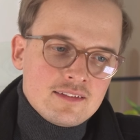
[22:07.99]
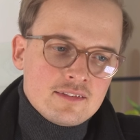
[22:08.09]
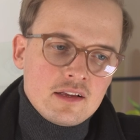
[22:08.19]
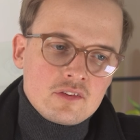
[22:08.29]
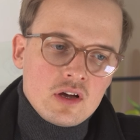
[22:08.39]

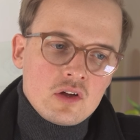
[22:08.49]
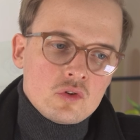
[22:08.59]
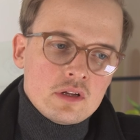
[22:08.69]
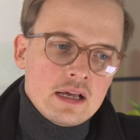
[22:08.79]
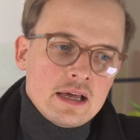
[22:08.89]

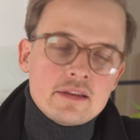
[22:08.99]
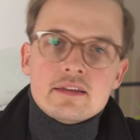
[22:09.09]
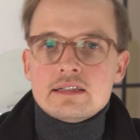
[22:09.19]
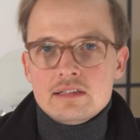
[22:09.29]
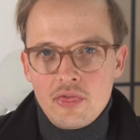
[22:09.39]

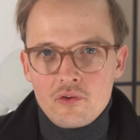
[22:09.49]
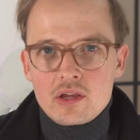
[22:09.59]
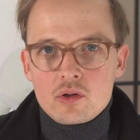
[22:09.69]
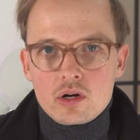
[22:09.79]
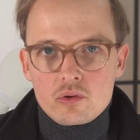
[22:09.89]

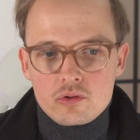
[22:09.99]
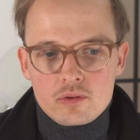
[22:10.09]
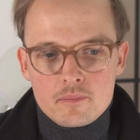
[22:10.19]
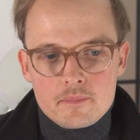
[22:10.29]
693 euros.